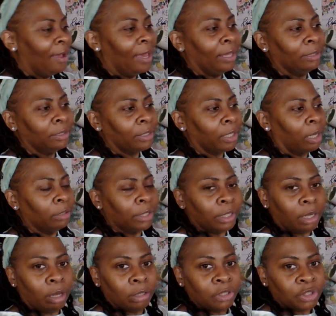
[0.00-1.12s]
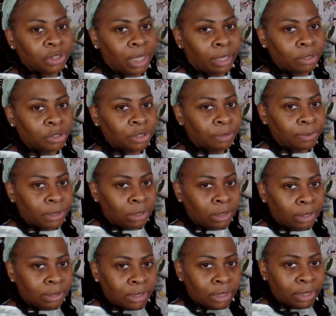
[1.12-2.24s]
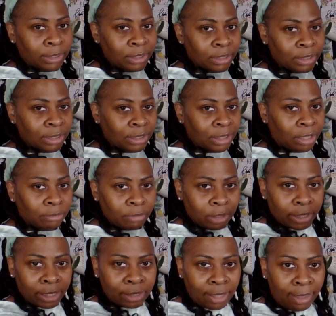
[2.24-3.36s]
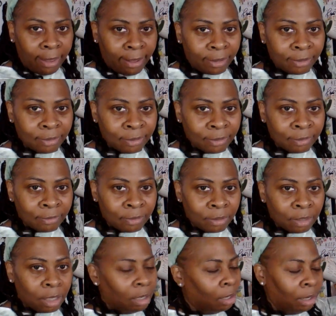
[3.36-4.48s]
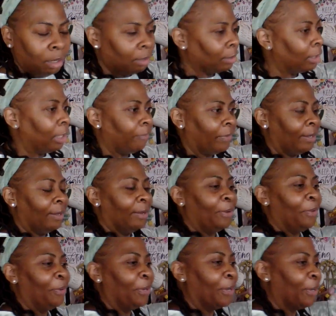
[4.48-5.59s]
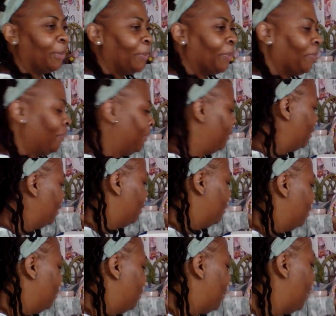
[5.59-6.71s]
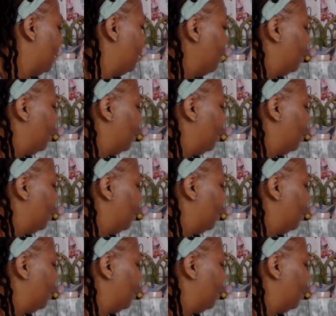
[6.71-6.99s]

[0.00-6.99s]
and look, y'all, look at all these chocolate chips in this, and this is just a, uh, look at that. Oh, love it. There you go. And